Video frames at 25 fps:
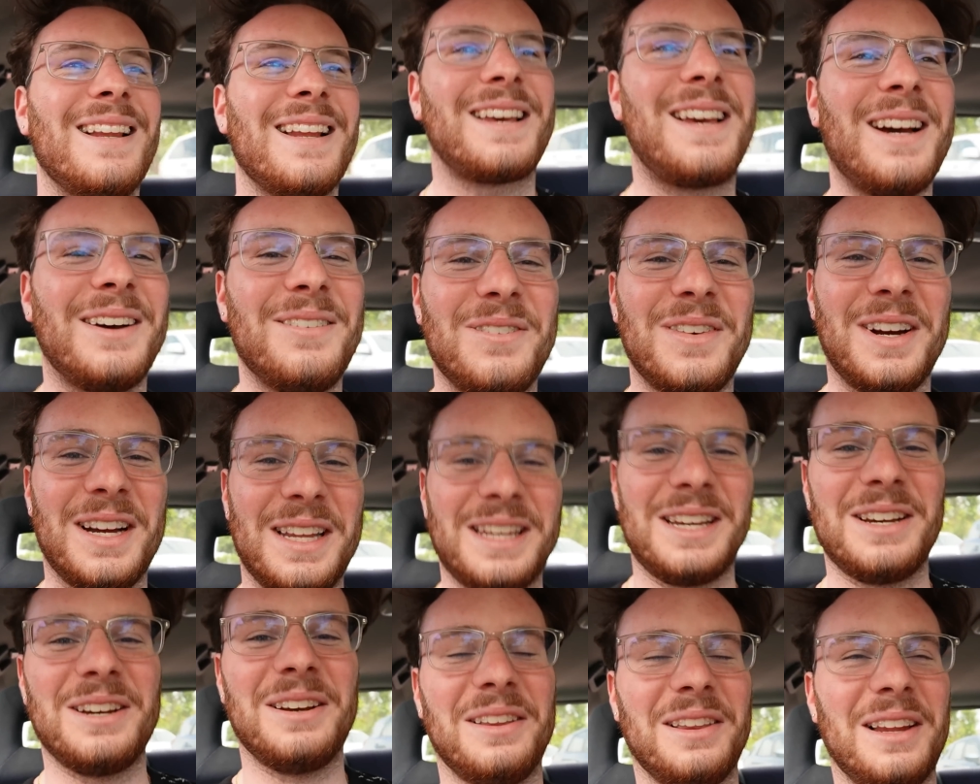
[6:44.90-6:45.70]
I'm
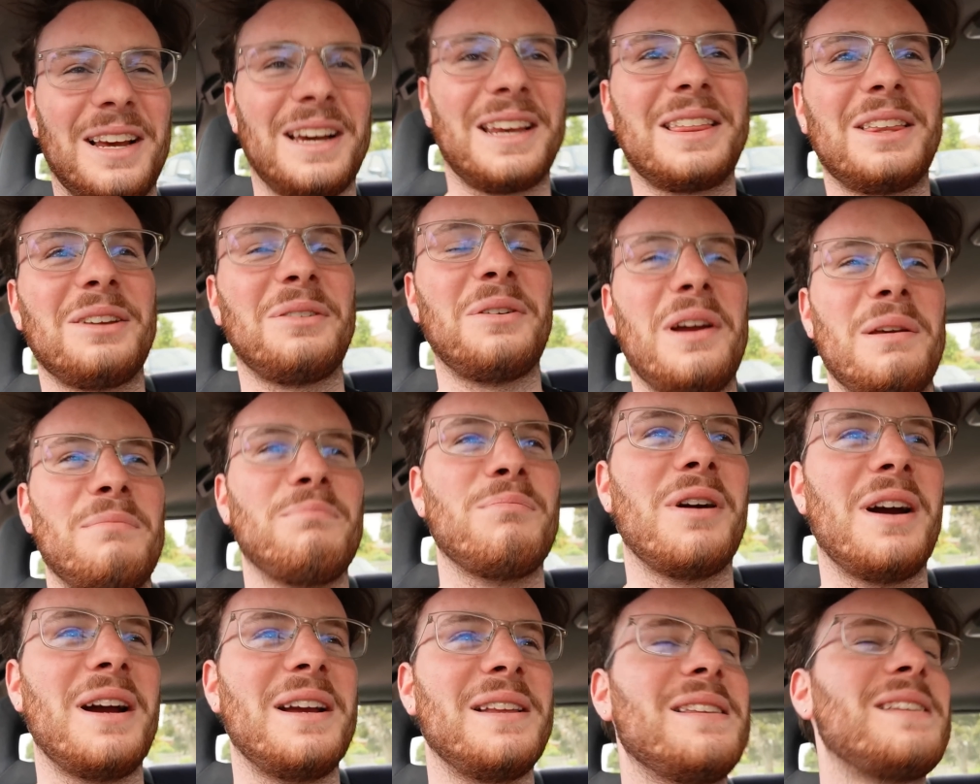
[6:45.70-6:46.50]
running on like 3
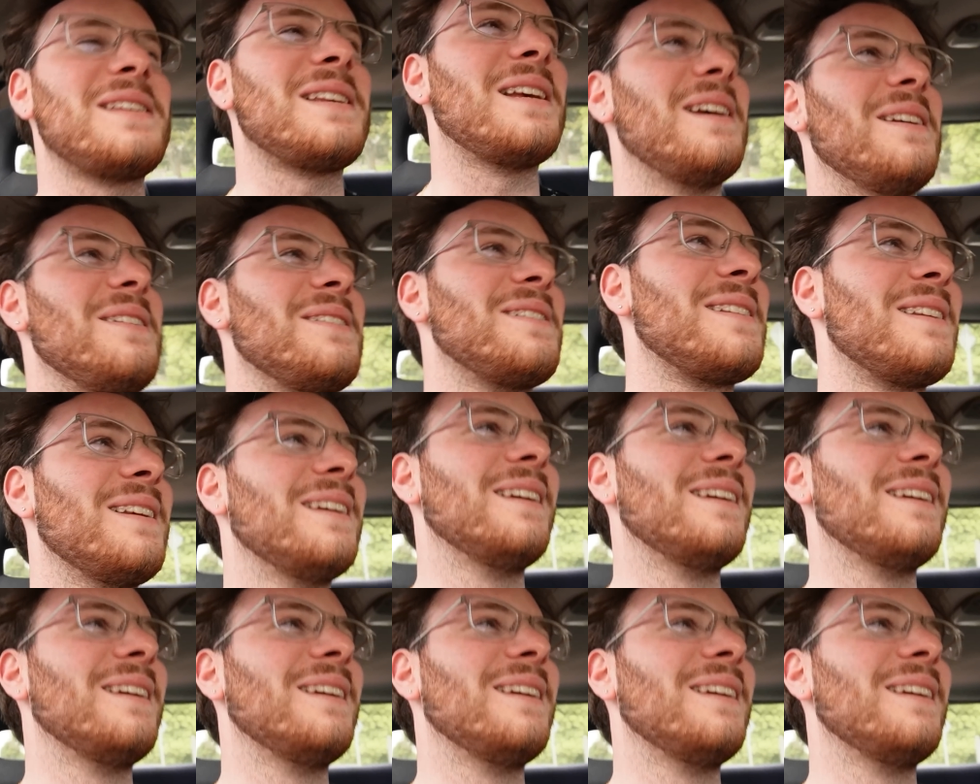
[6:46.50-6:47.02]
brain cells.